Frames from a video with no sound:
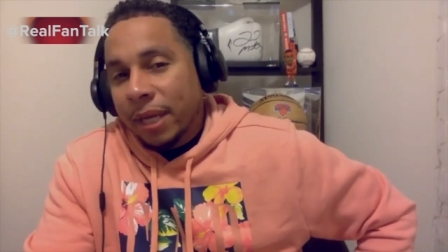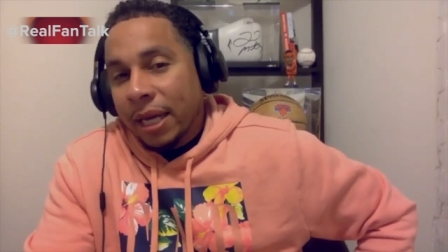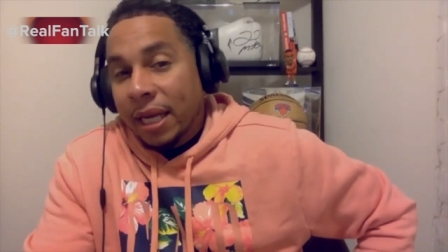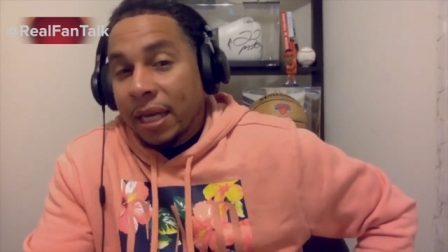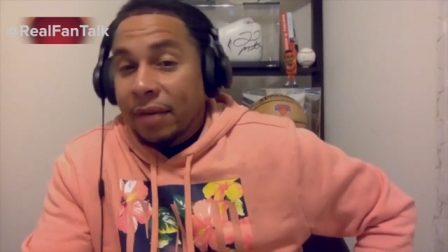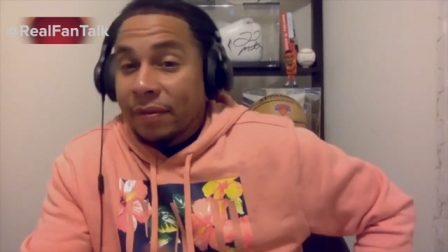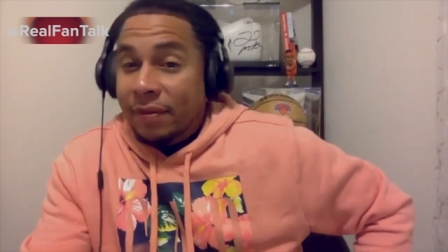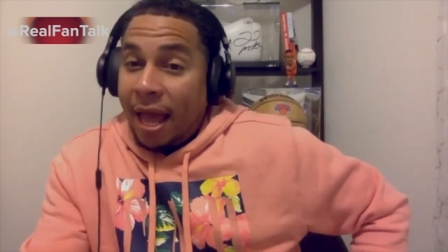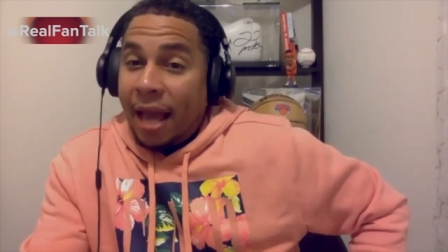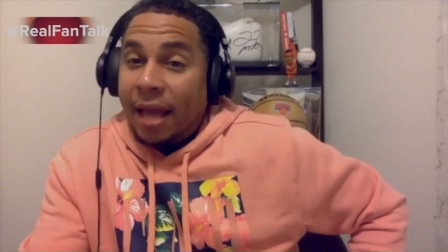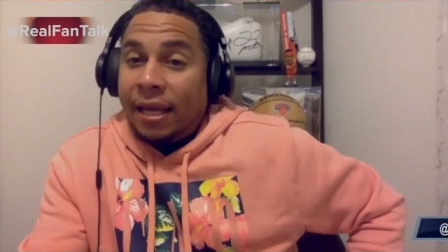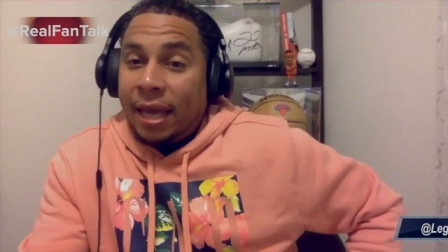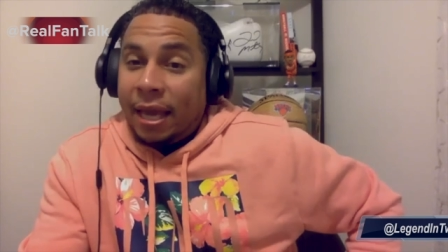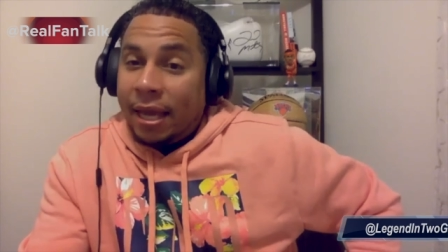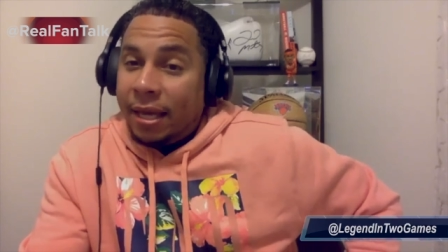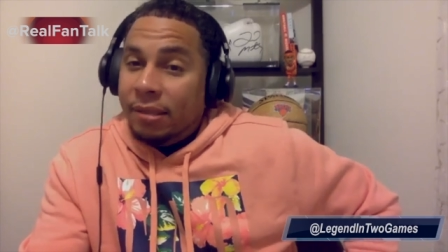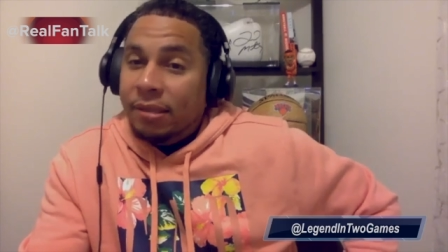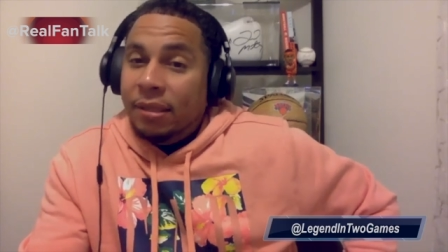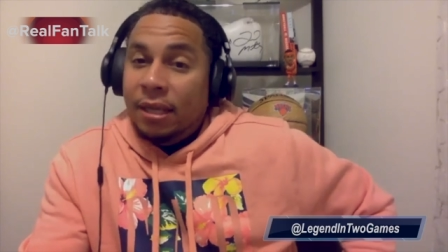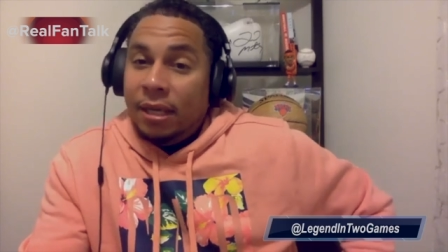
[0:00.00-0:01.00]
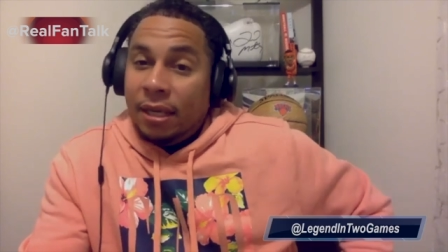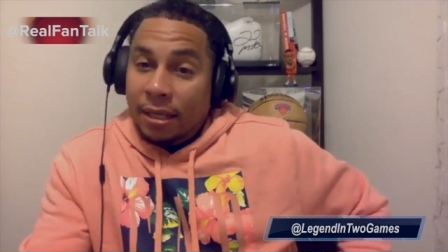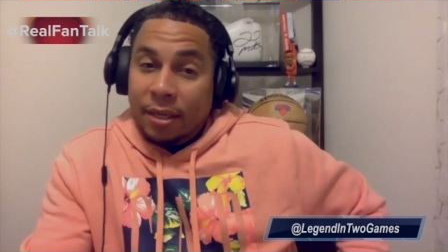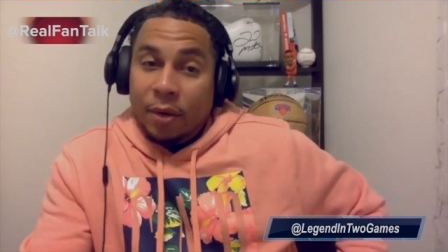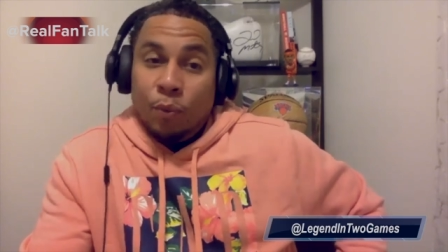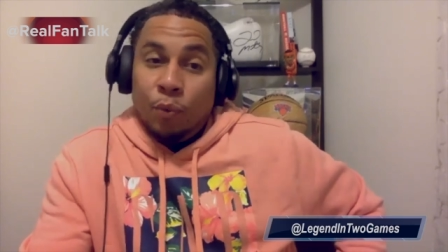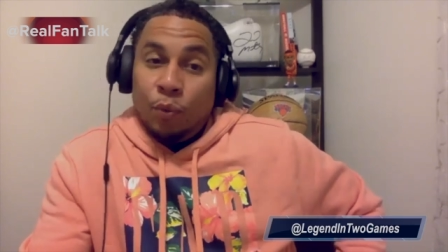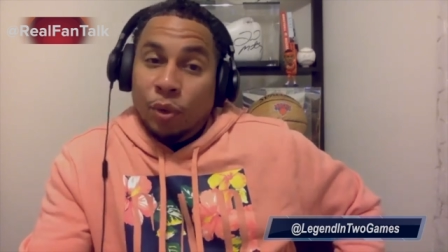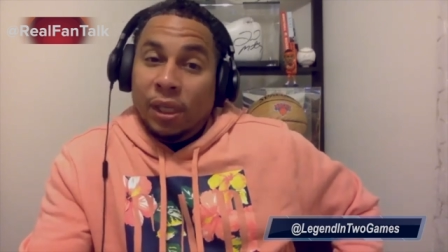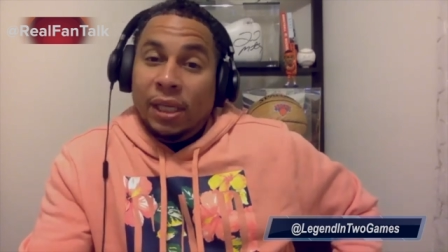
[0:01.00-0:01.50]
And in that case,
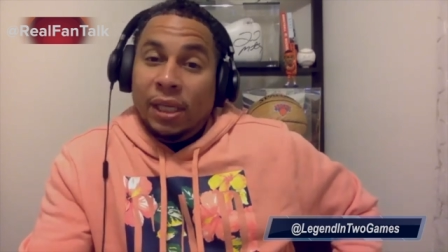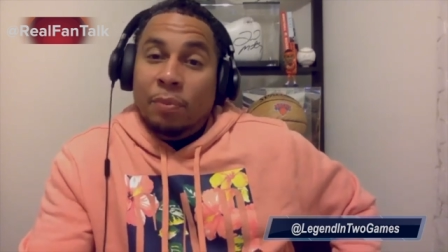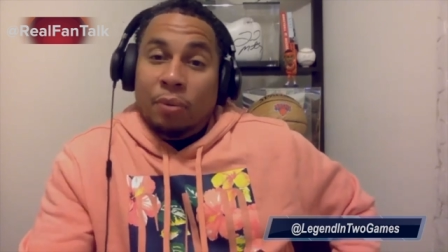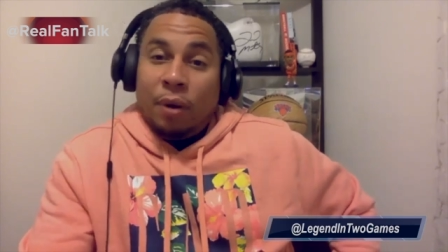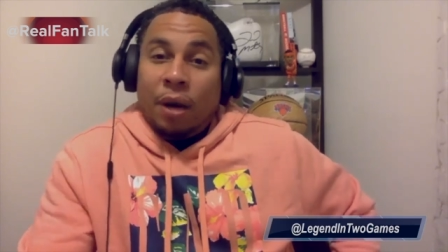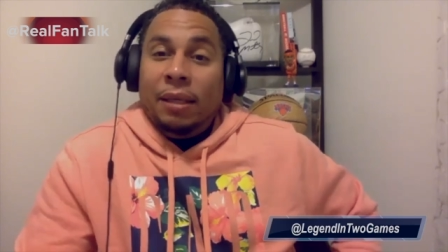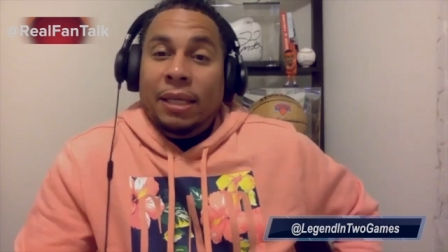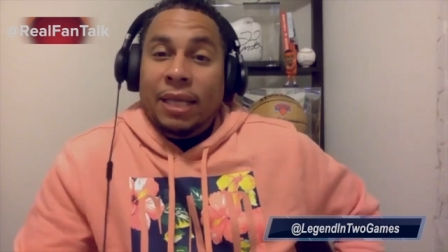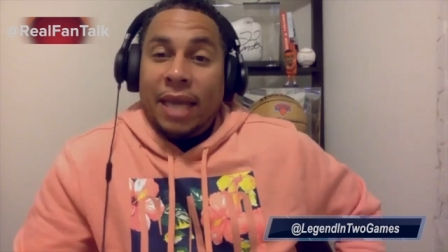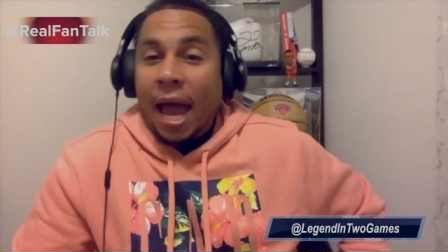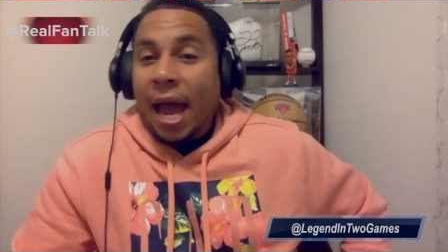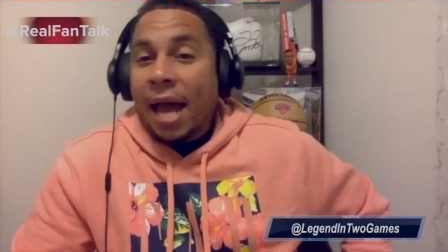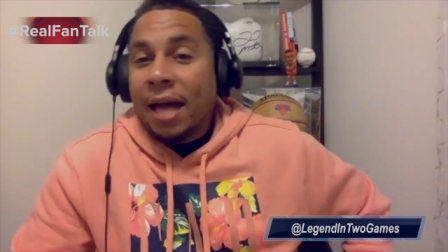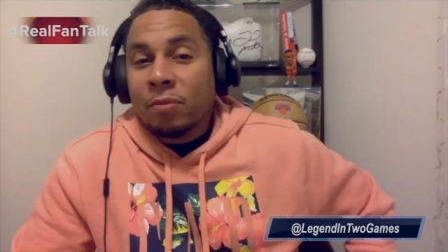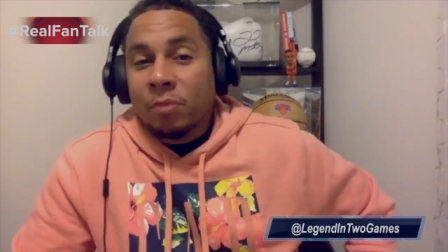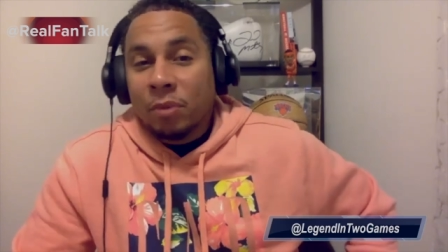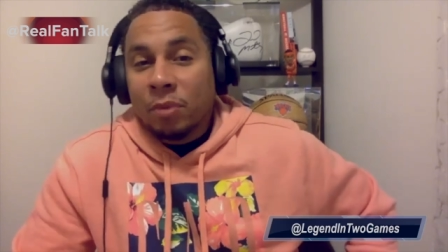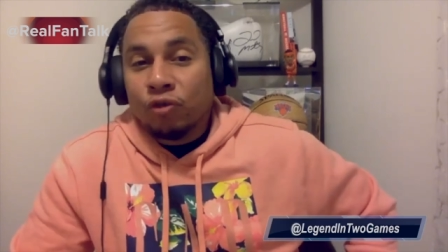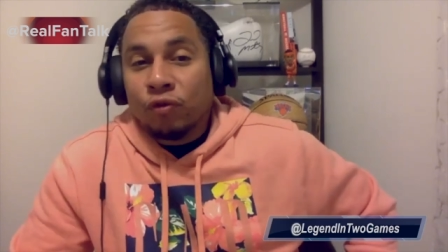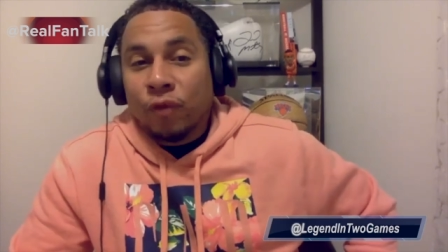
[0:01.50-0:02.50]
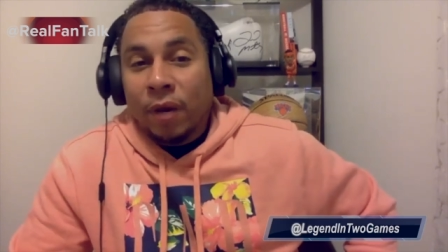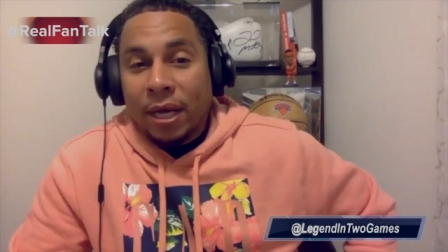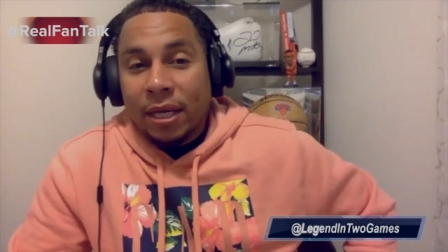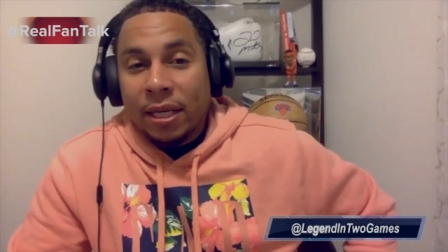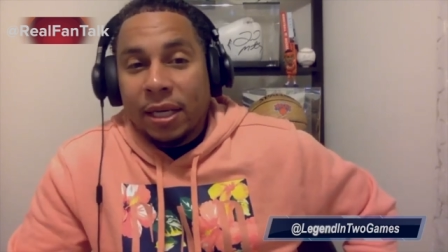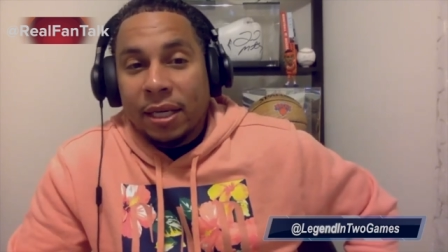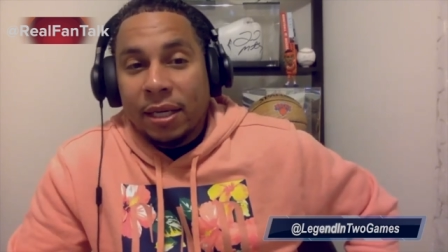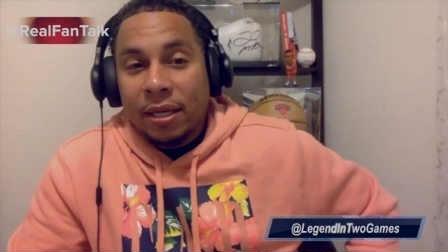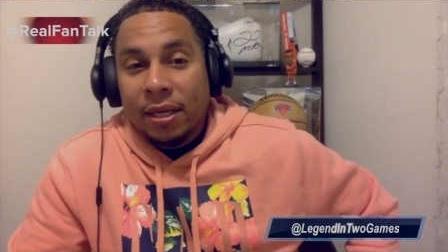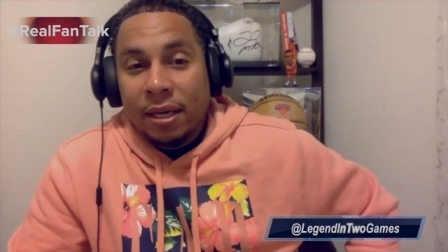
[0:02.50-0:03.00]
then Woodley probably has been
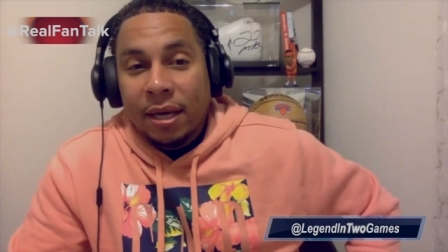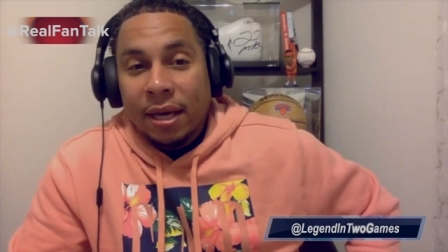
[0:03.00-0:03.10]
training